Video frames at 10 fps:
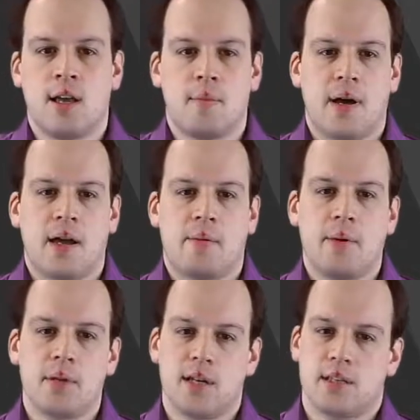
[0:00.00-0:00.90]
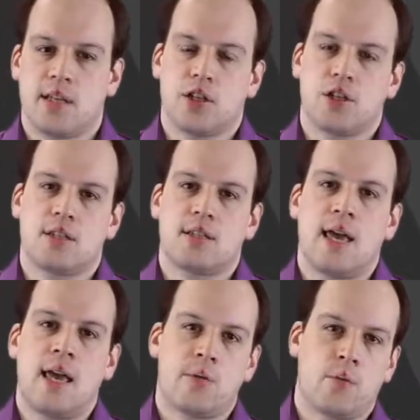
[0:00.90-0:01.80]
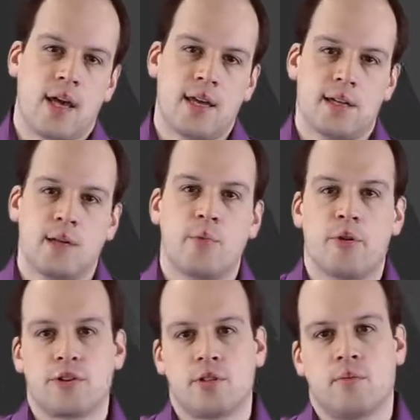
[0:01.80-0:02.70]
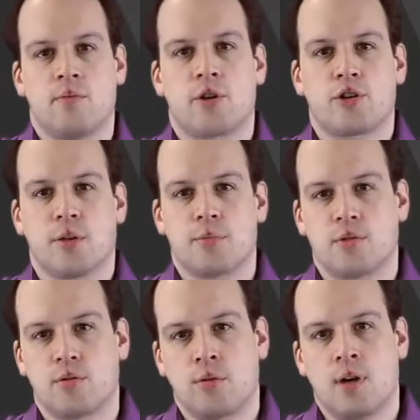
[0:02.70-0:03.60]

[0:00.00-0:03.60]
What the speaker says: by webinar sessions, and we had in-person workshops to